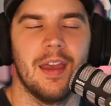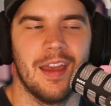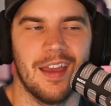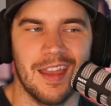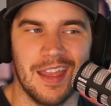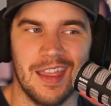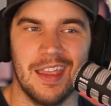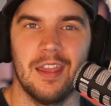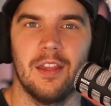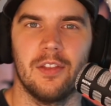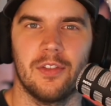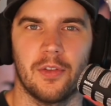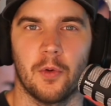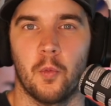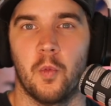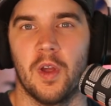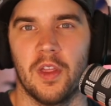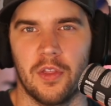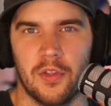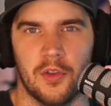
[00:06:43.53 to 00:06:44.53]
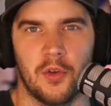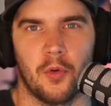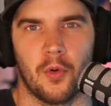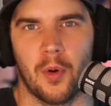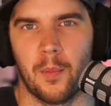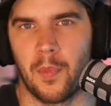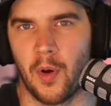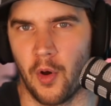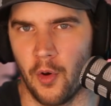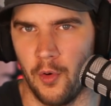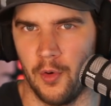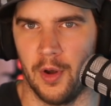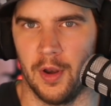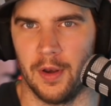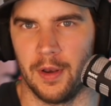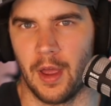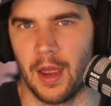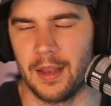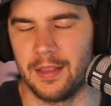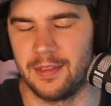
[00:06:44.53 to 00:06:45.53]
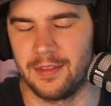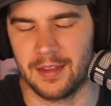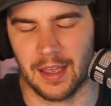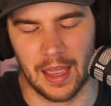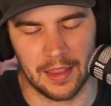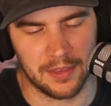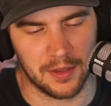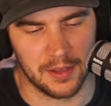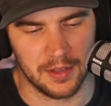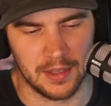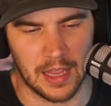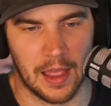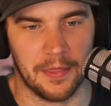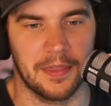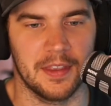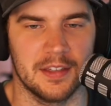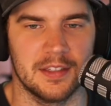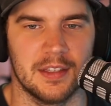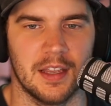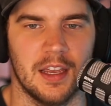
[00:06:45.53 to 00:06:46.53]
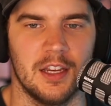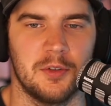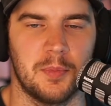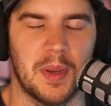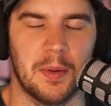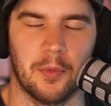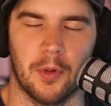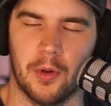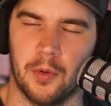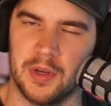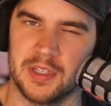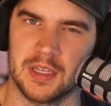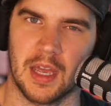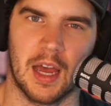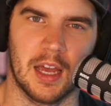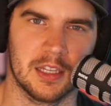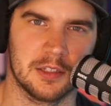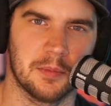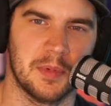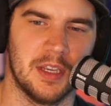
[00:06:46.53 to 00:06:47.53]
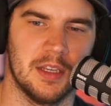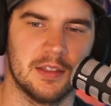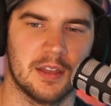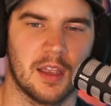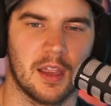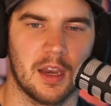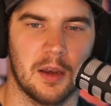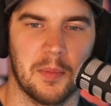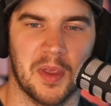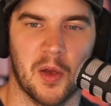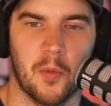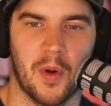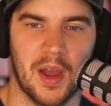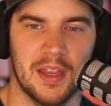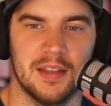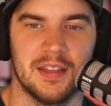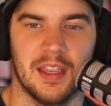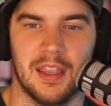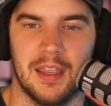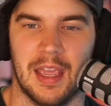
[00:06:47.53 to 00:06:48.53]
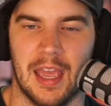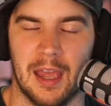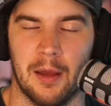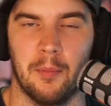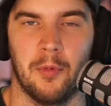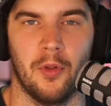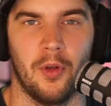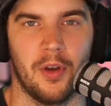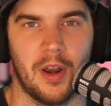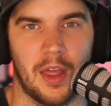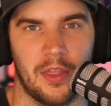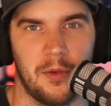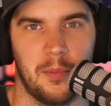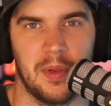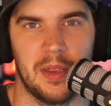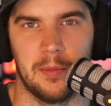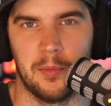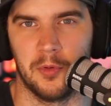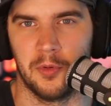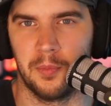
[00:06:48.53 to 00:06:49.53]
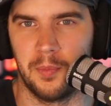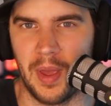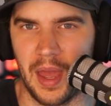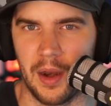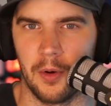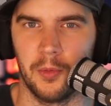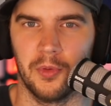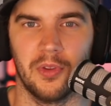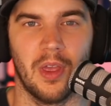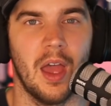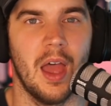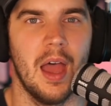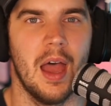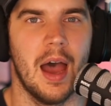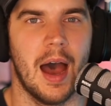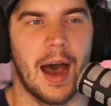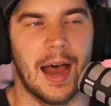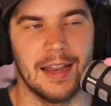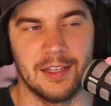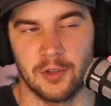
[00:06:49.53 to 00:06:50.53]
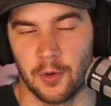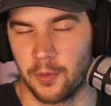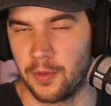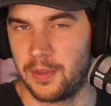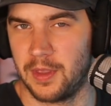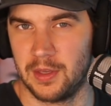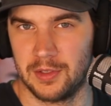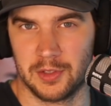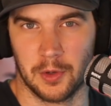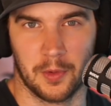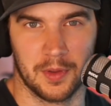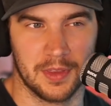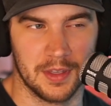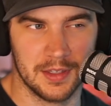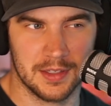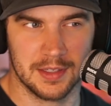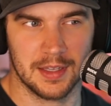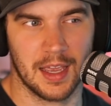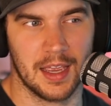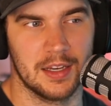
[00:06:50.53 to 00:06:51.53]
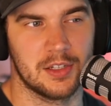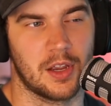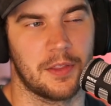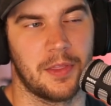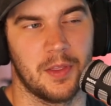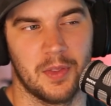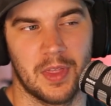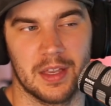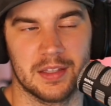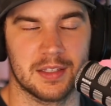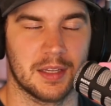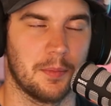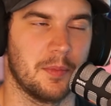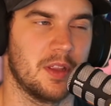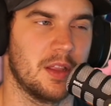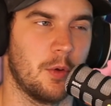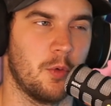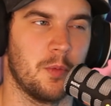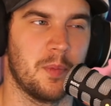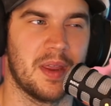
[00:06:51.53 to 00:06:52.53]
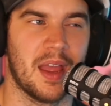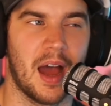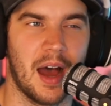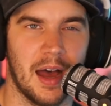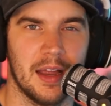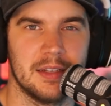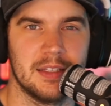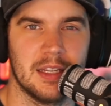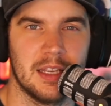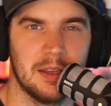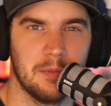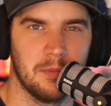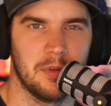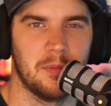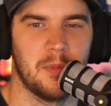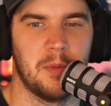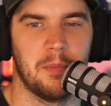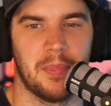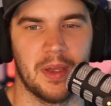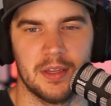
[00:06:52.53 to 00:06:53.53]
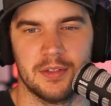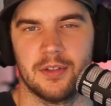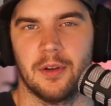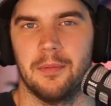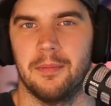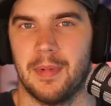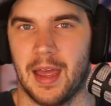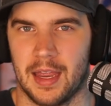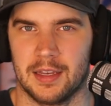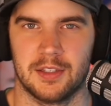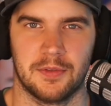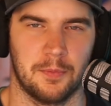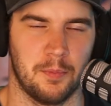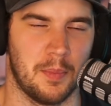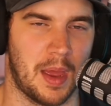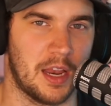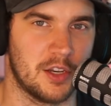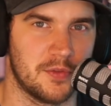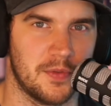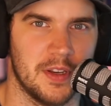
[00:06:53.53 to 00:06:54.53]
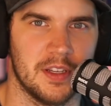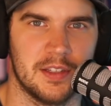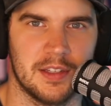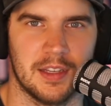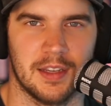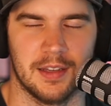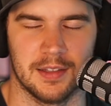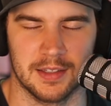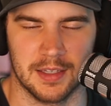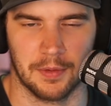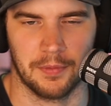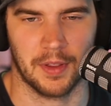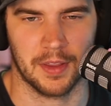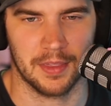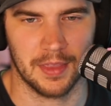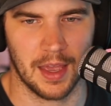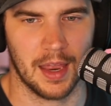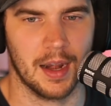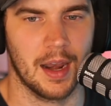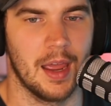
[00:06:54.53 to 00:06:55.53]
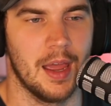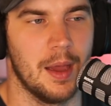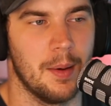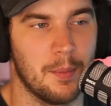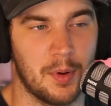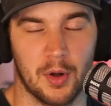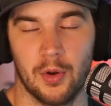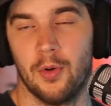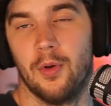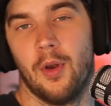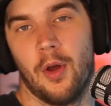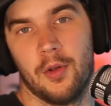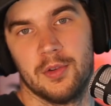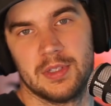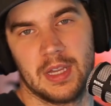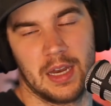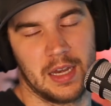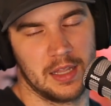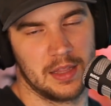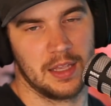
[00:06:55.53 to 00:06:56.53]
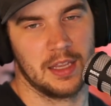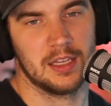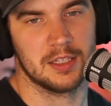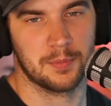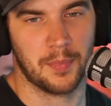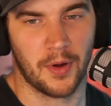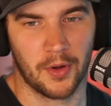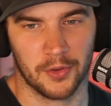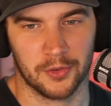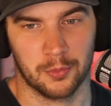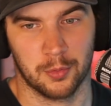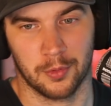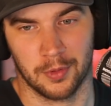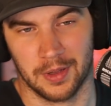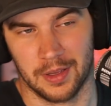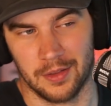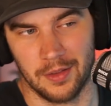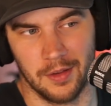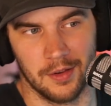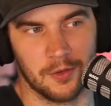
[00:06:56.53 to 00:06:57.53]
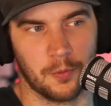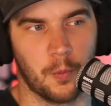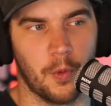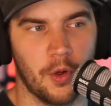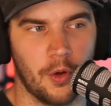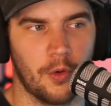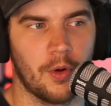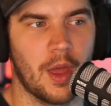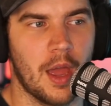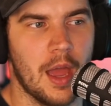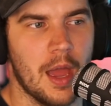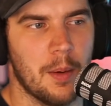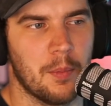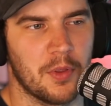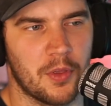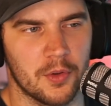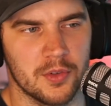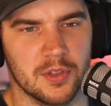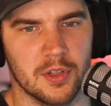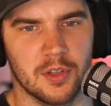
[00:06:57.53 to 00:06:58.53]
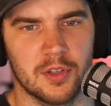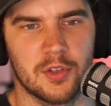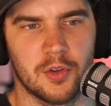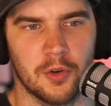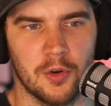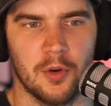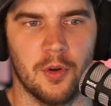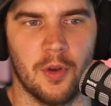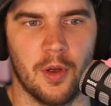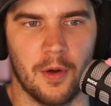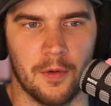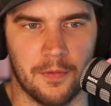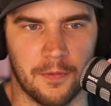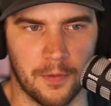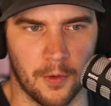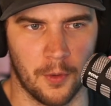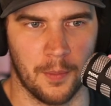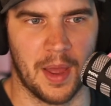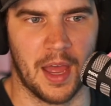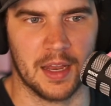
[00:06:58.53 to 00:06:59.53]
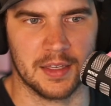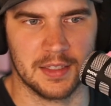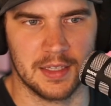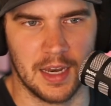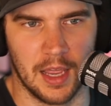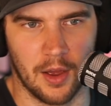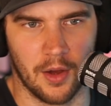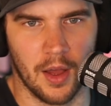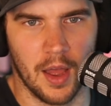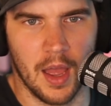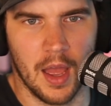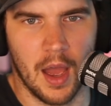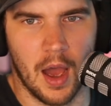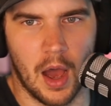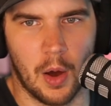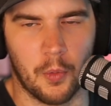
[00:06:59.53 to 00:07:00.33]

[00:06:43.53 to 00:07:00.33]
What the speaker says: ETH with your opponent. At this stage, people always ask me, is there going to be a way to gamble on other people's battles? I don't think so at this stage. I think that's something that would be hard to implement based on match fixing and stuff like that, but who knows, anything is possible in this world. But those are the two formats. Now, I